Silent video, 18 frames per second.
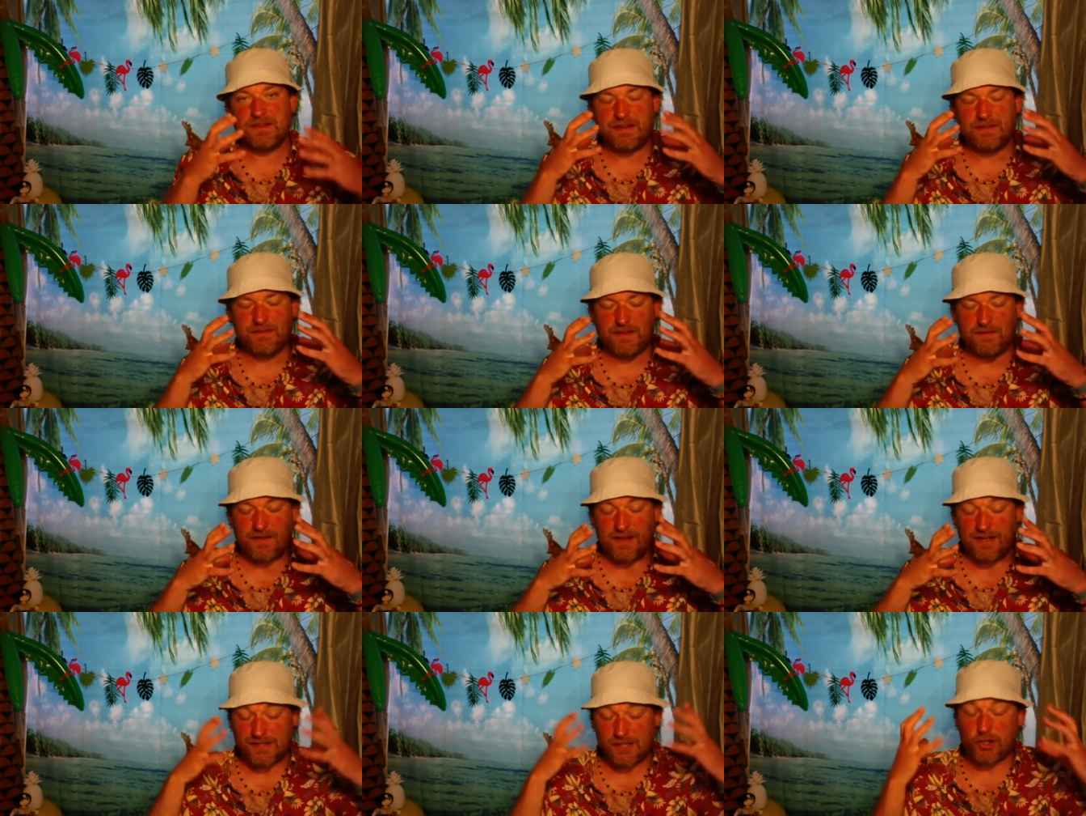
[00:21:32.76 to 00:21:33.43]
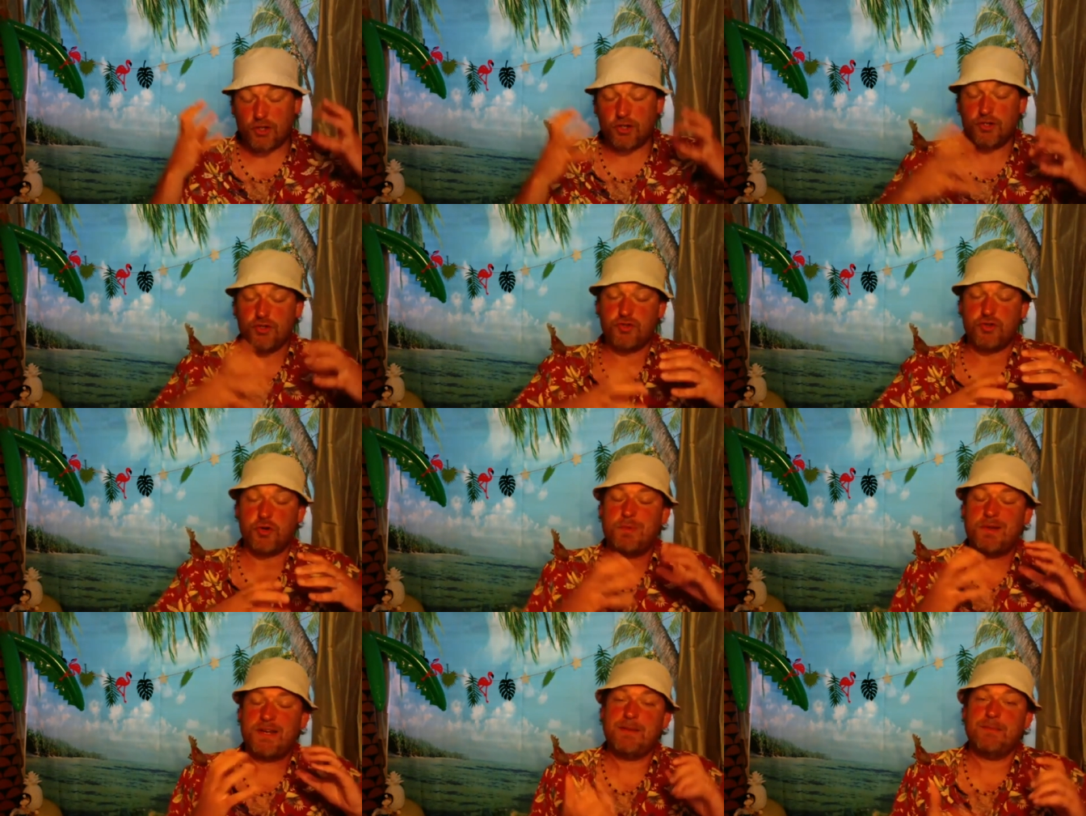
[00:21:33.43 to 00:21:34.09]
if, if, I had to conjure
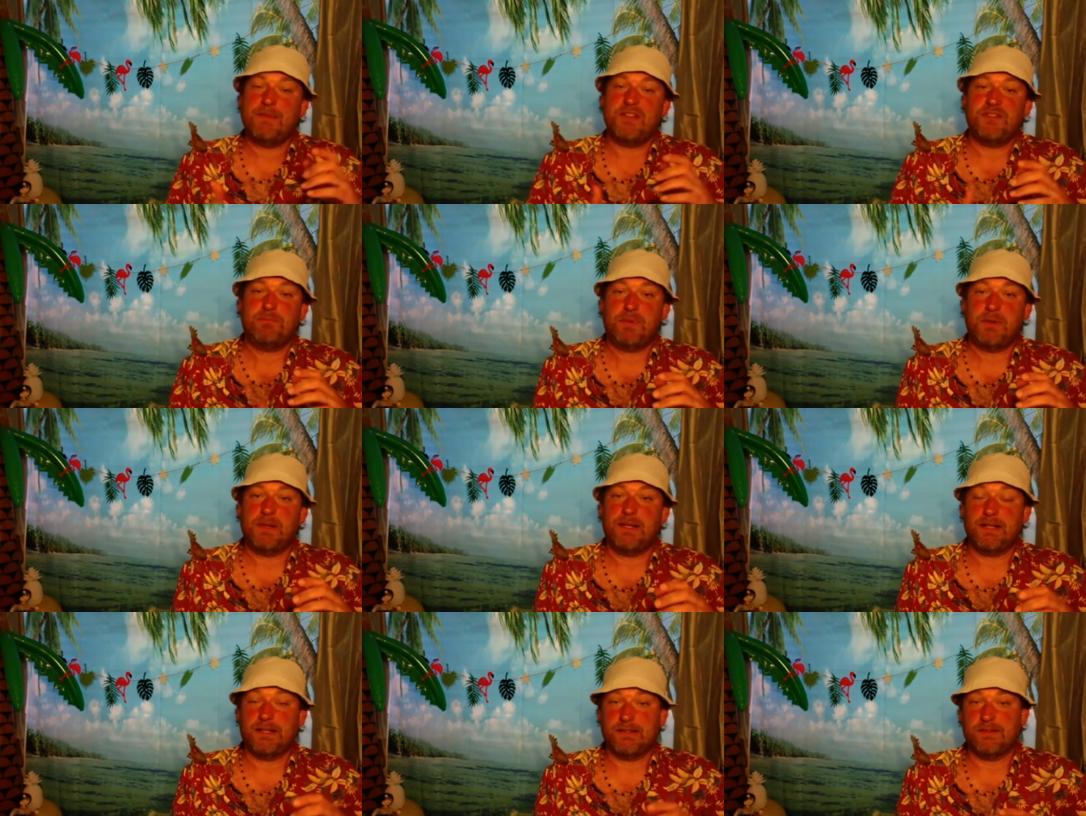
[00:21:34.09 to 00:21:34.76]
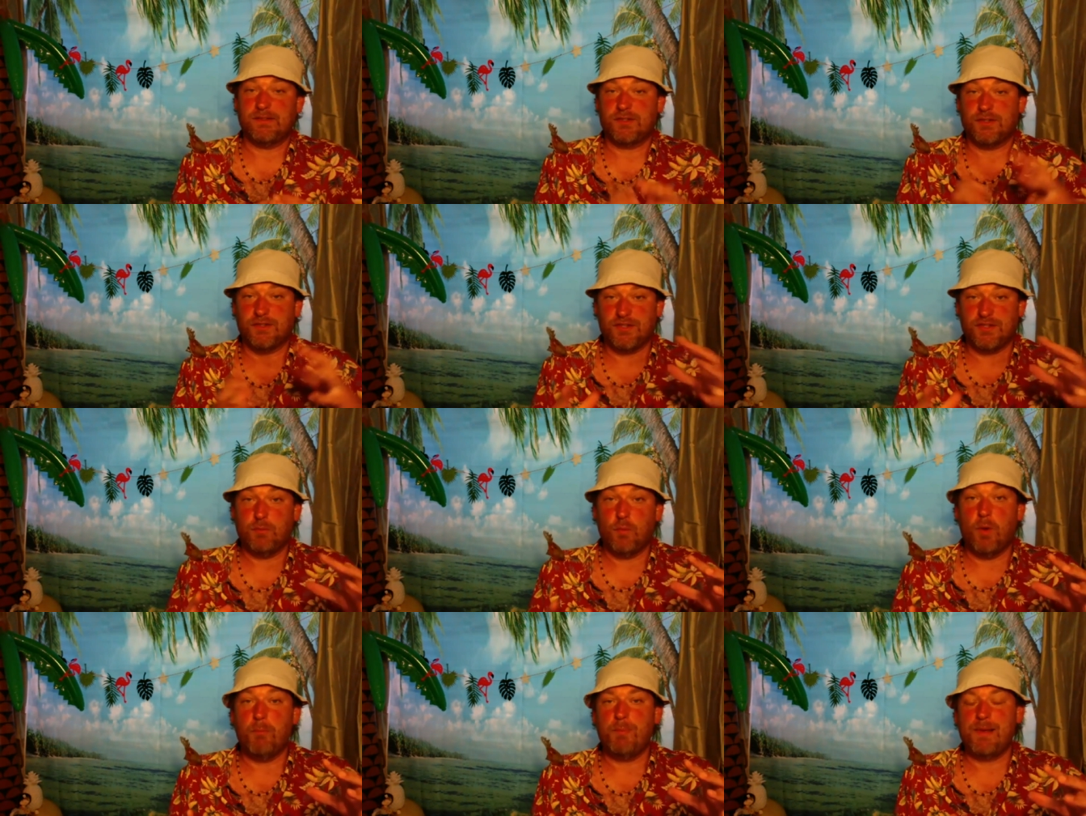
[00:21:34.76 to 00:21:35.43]
up an image of Bulang and Sons in
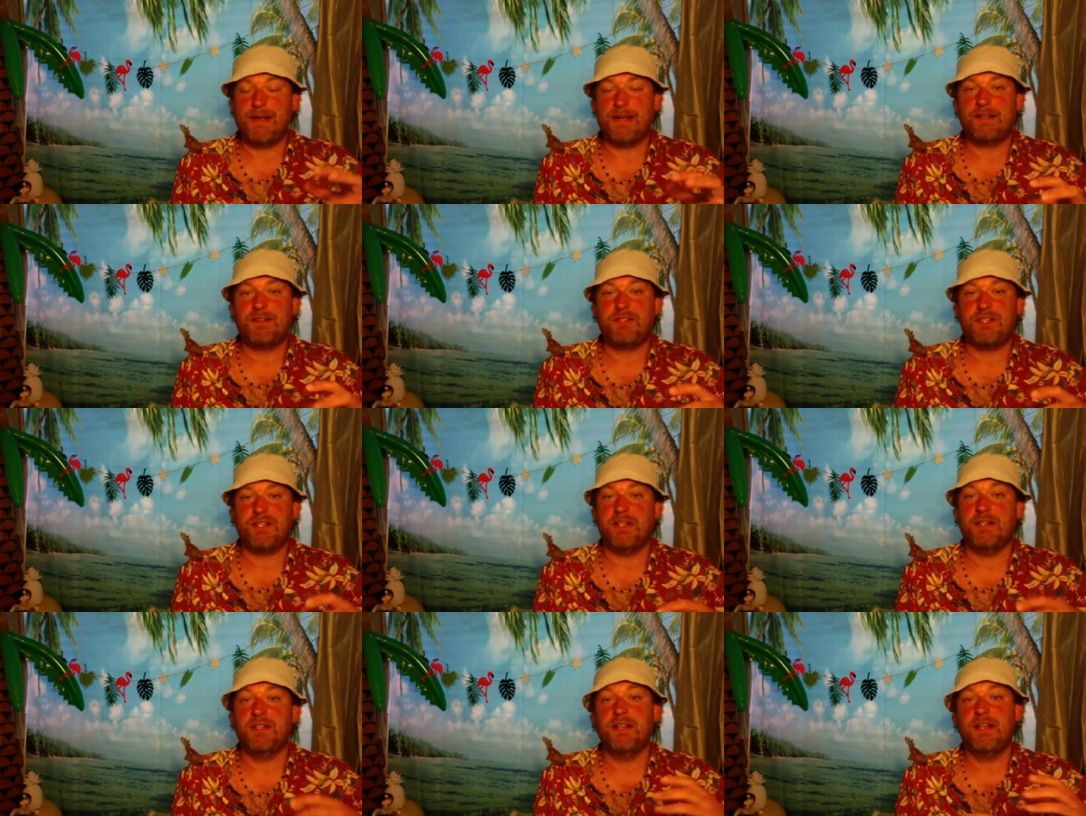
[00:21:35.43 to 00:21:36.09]
one picture,